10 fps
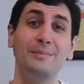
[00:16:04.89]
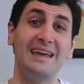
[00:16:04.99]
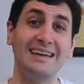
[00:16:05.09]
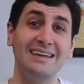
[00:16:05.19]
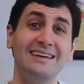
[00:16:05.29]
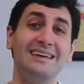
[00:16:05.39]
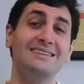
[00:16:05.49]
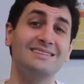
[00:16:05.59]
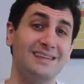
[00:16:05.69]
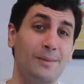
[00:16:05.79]
meaning
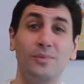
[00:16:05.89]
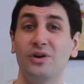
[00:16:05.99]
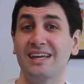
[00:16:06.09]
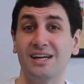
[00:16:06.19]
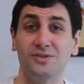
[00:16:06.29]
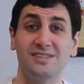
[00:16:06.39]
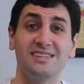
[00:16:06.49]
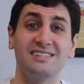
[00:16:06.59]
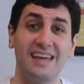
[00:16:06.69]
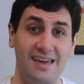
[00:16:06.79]
in somebody
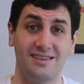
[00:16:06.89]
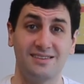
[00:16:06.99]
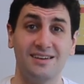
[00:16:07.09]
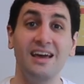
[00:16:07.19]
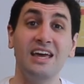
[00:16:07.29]
else's text.